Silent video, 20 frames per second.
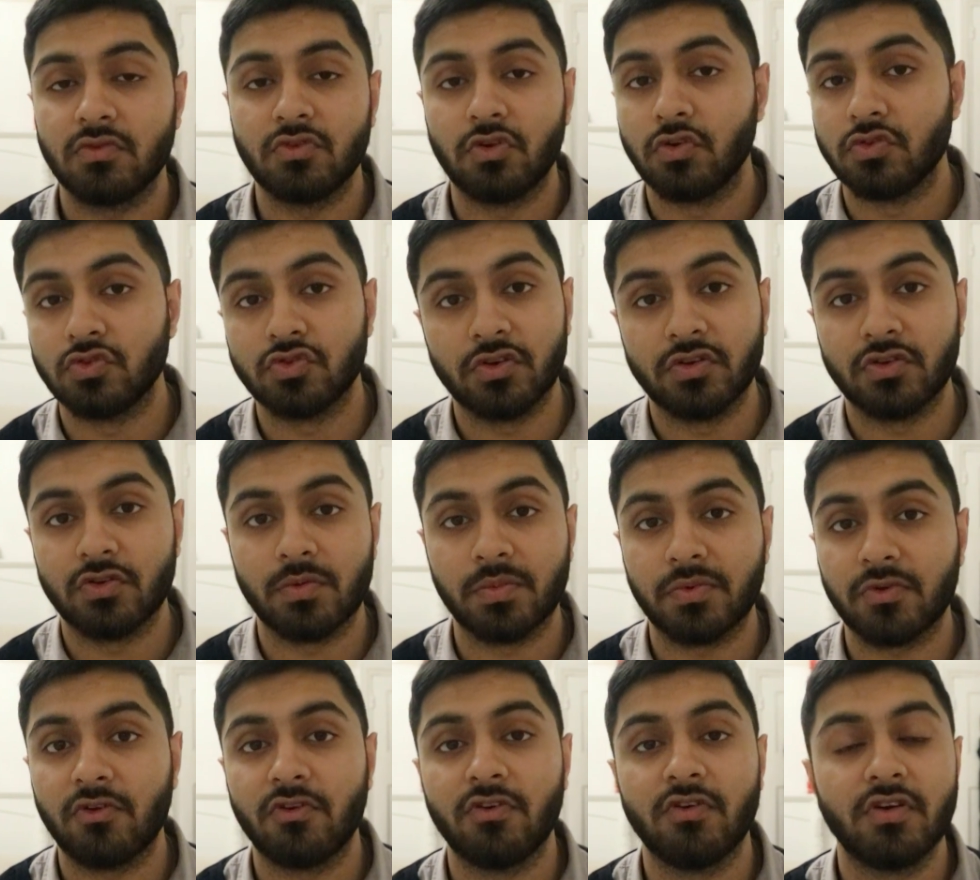or joint top
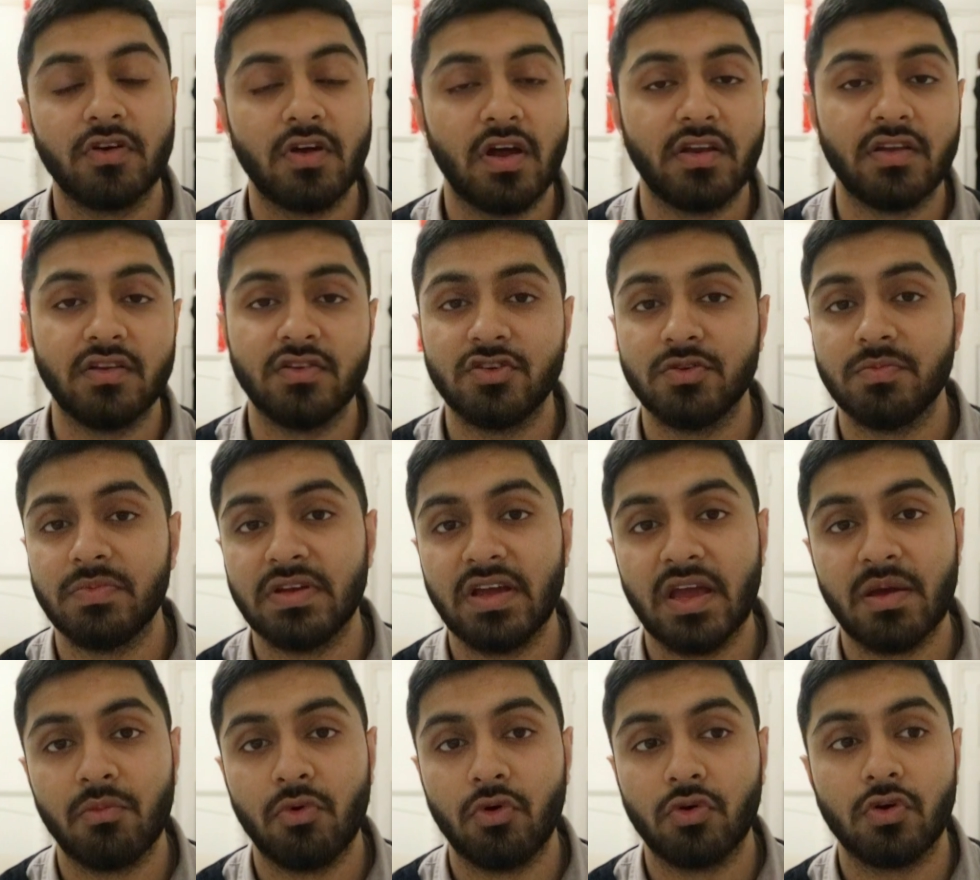scorer, and he should be
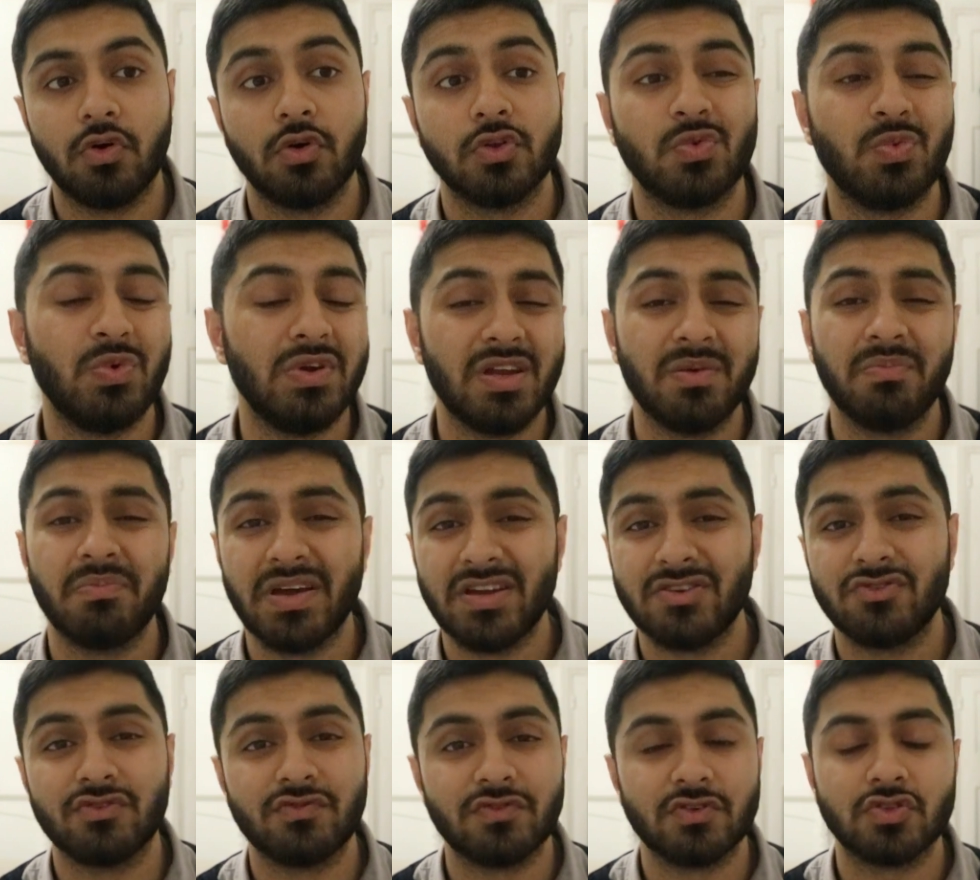getting more goals. Willian
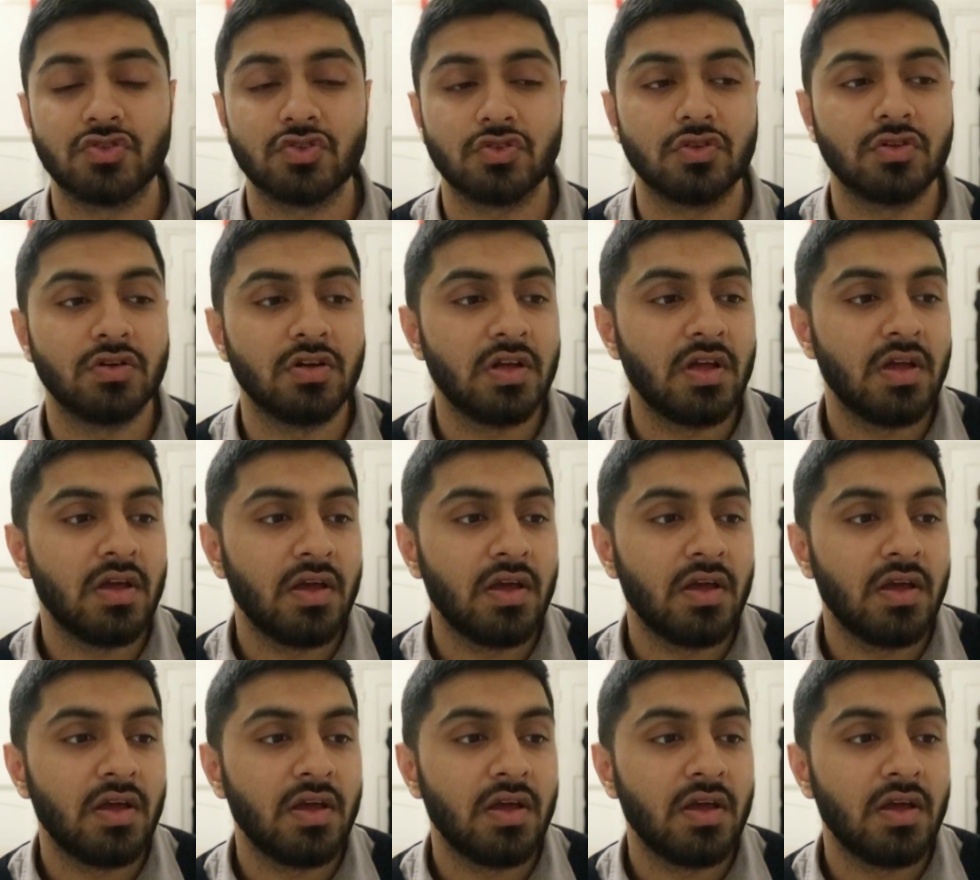Pedro for sure.